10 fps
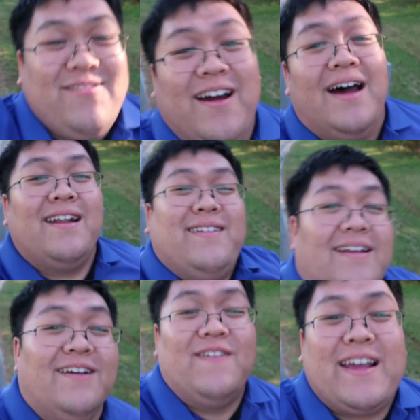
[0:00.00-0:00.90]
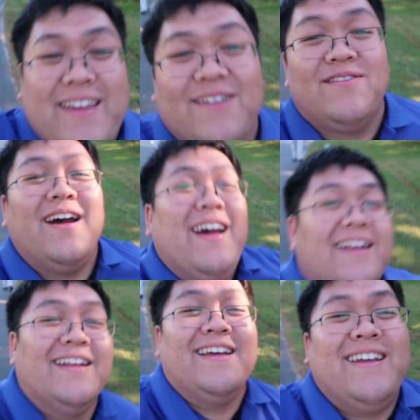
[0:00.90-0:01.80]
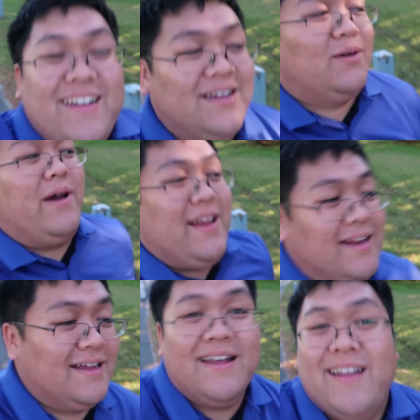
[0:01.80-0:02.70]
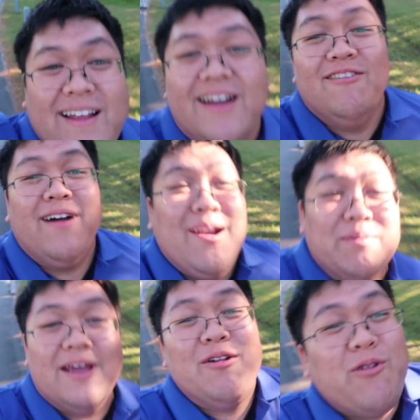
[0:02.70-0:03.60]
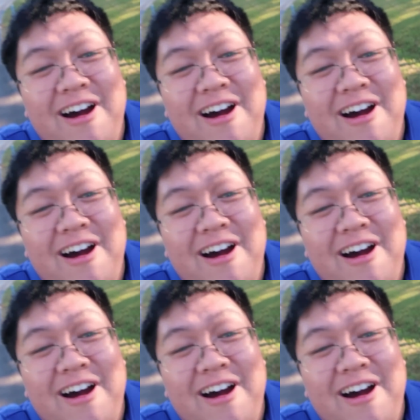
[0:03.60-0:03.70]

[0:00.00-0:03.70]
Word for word: Run, fat kid, run. Wait, run, bin